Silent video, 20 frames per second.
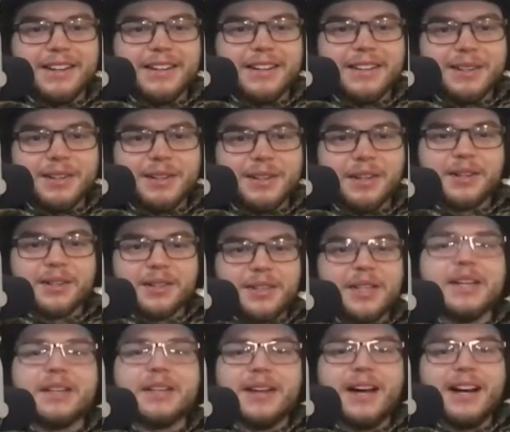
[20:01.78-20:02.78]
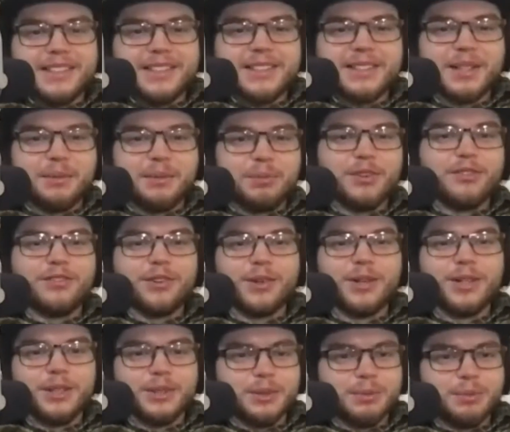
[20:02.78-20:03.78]
literally less than before
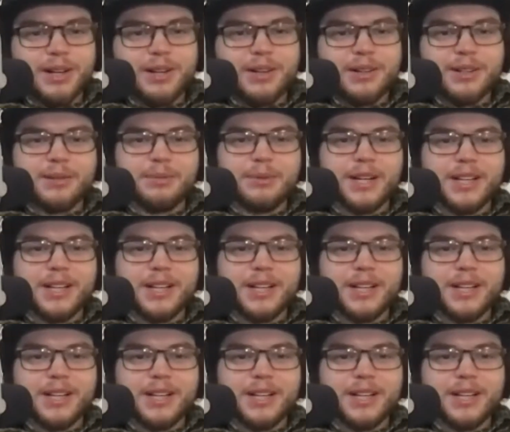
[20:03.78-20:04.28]
you spent all your money?